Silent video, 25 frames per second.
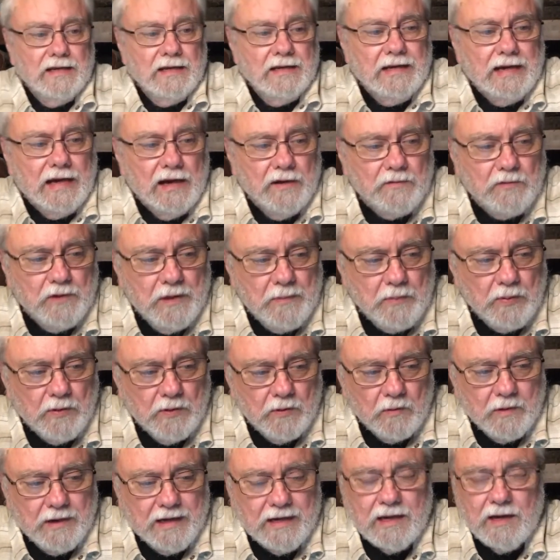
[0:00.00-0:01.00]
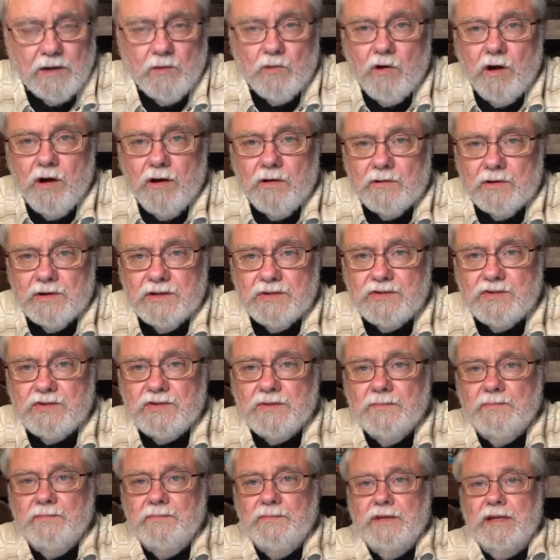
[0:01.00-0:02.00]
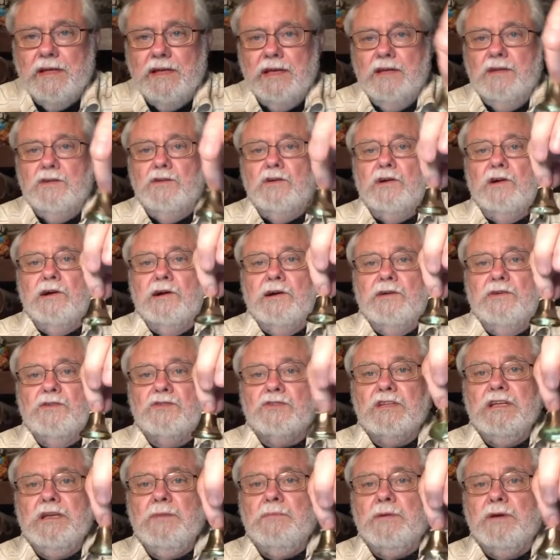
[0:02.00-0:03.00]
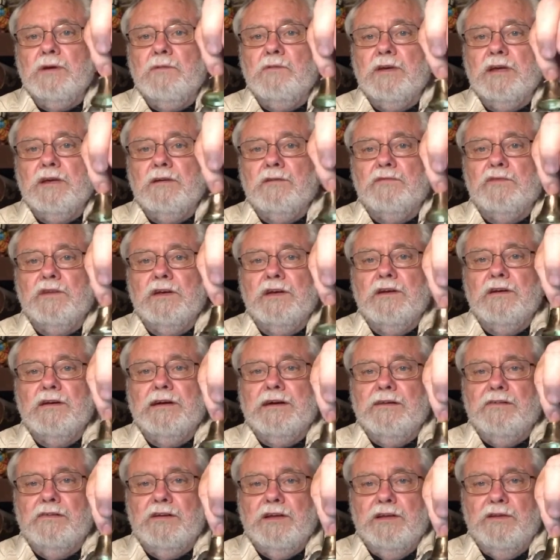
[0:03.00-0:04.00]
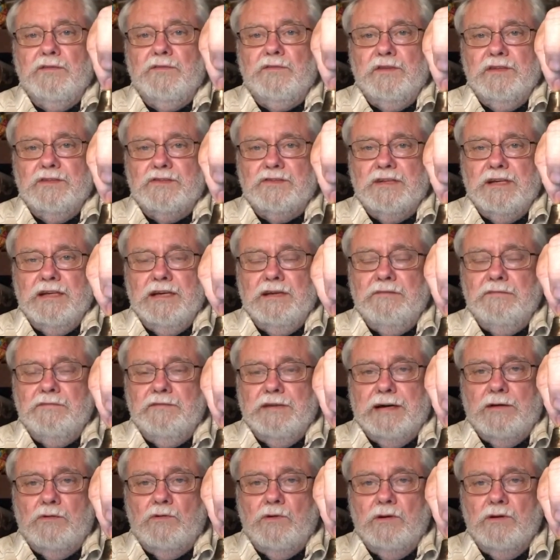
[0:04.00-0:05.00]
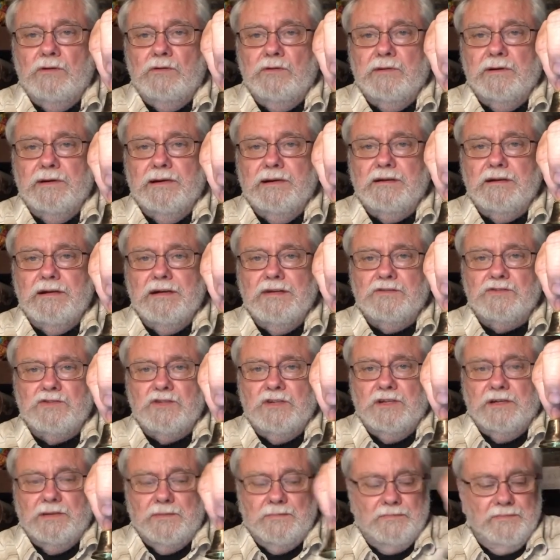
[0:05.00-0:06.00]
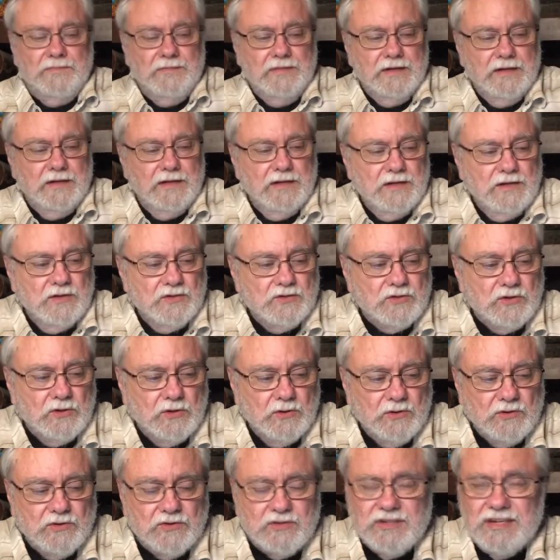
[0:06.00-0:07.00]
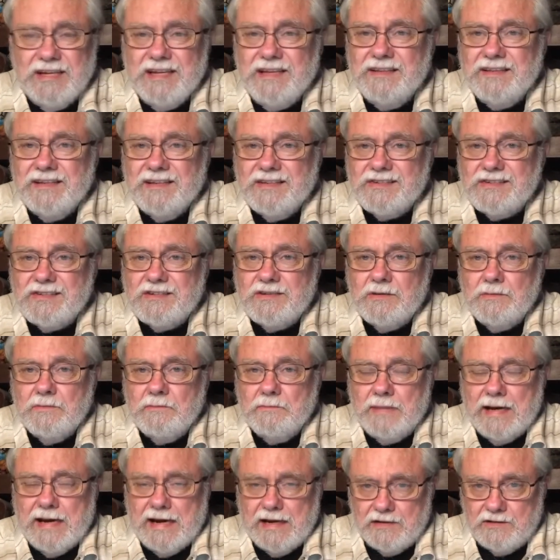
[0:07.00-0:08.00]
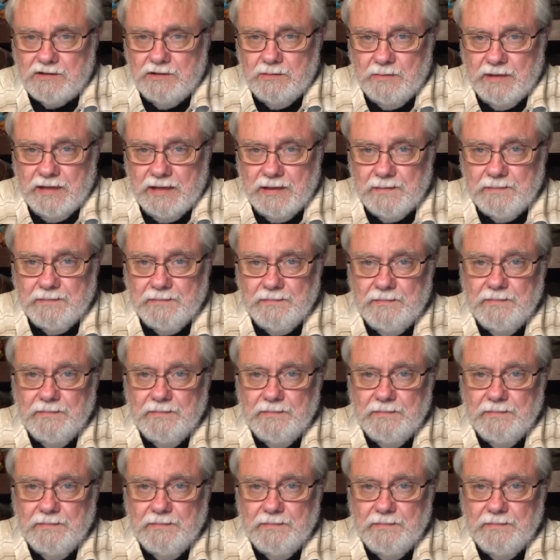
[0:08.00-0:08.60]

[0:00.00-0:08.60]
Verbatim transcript: Now, if we put Winkie Walrus into Are You Sleeping, we can figure out if it's a vowel or a consonant. So sing this back to me.